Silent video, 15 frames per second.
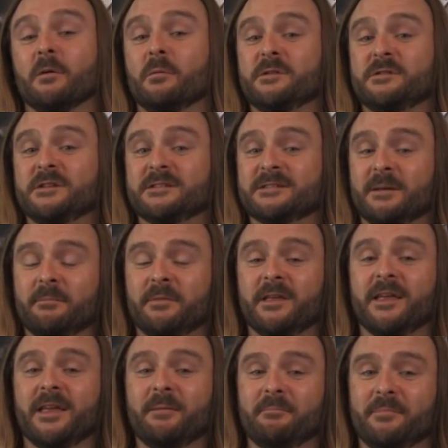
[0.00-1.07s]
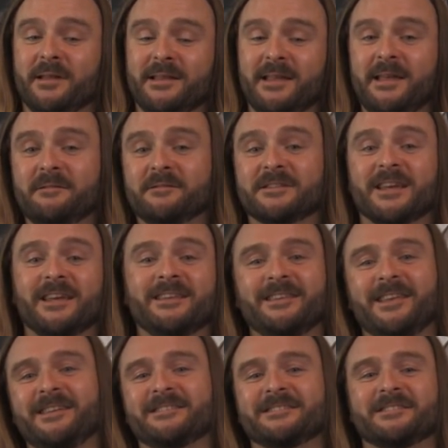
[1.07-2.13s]
which is something it believes it
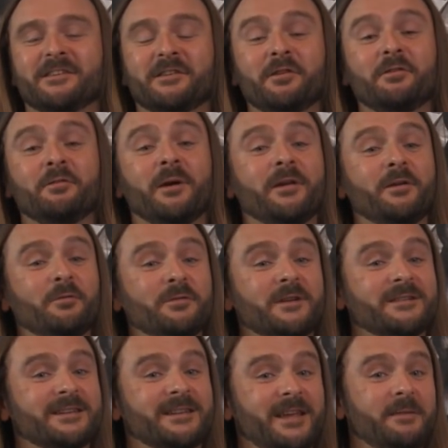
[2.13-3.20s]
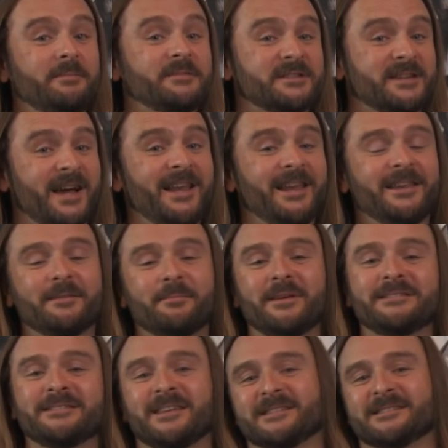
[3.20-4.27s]
needs to do in order to keep scaling the
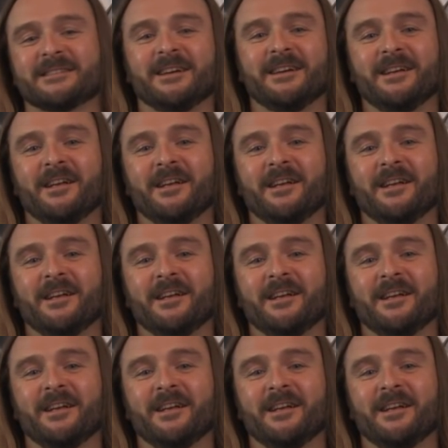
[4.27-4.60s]
business.